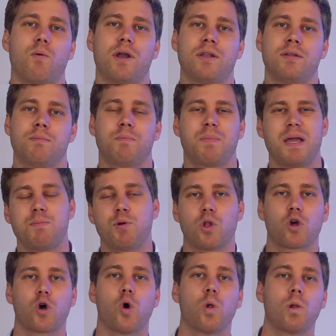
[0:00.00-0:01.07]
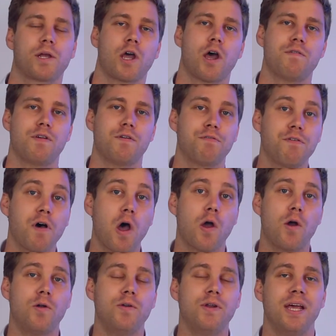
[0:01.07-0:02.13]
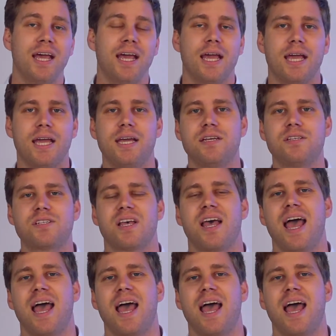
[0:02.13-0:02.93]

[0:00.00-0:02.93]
when people are calling over the phone, is